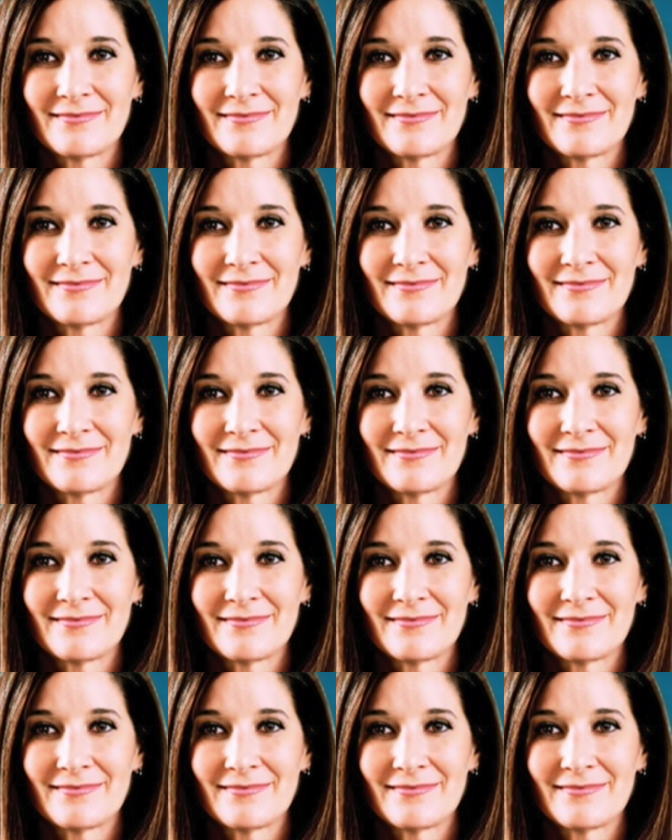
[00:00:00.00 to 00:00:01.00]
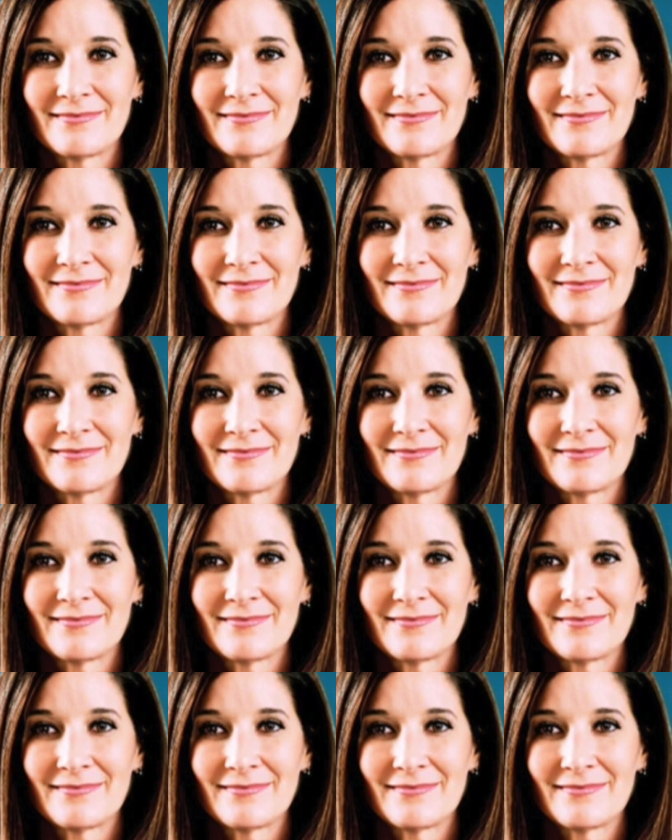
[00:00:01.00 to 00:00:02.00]

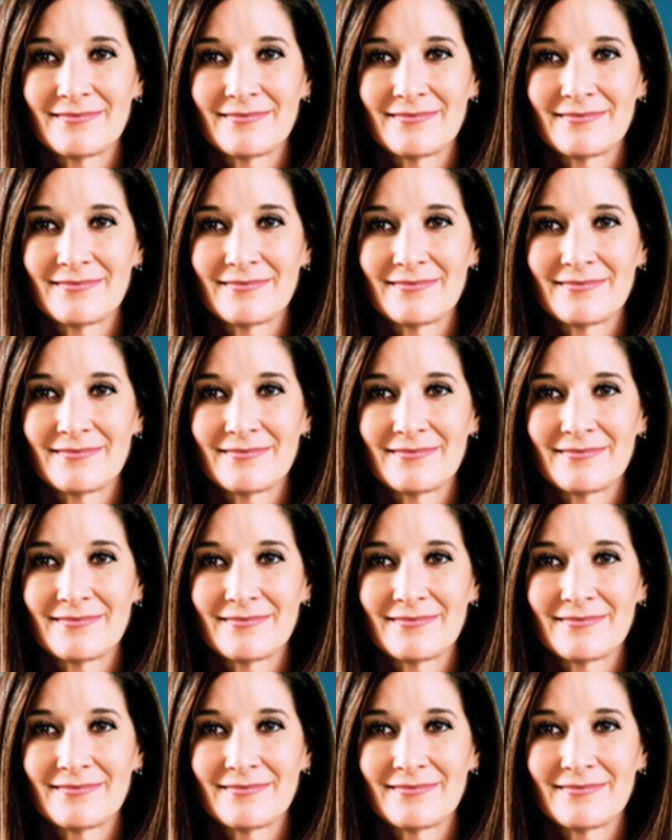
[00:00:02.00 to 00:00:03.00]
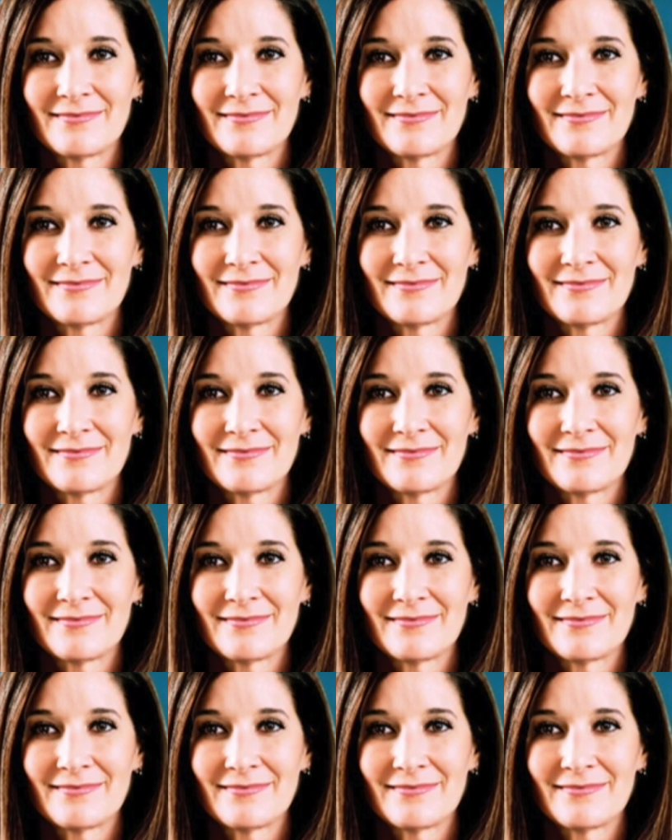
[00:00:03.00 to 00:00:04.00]

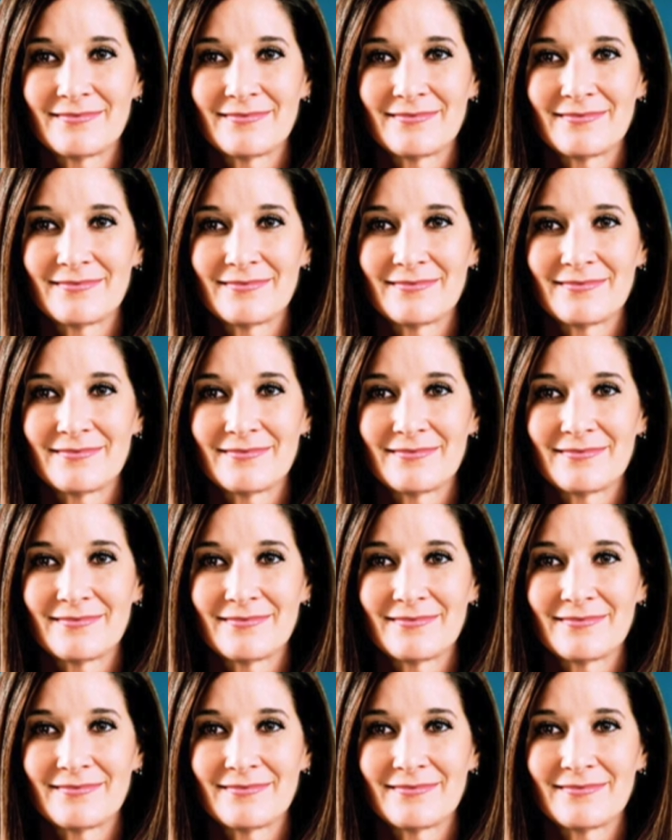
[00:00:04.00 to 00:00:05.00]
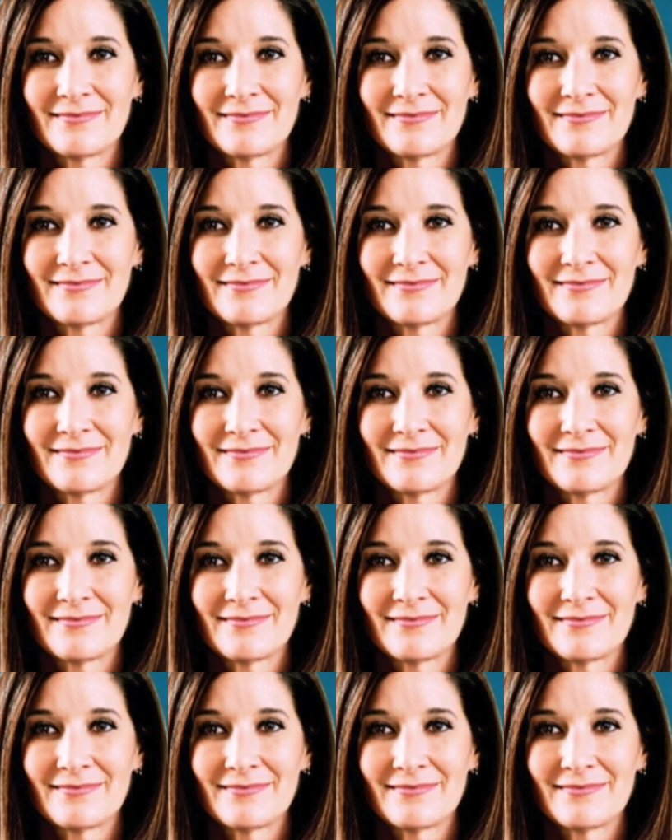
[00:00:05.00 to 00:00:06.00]

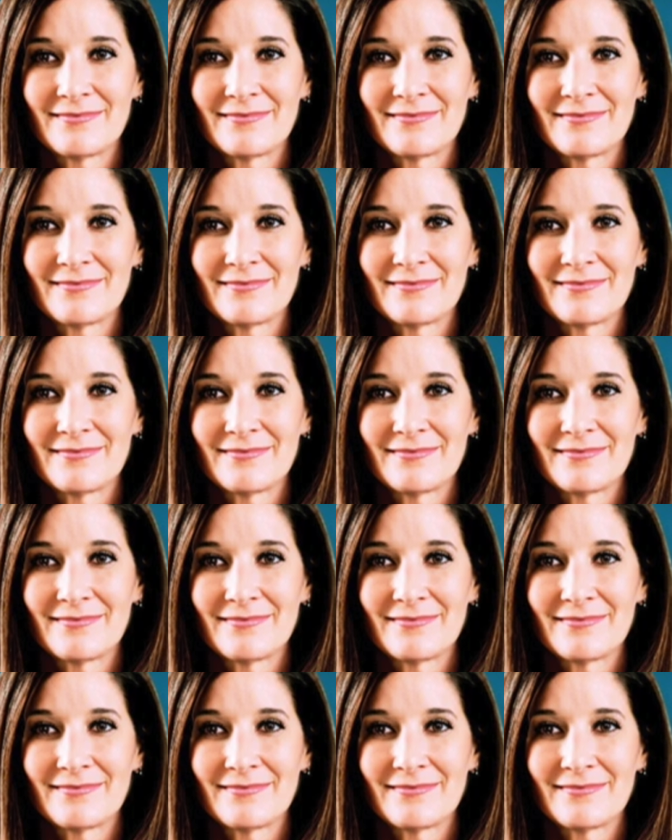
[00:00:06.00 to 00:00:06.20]
(no lip movement)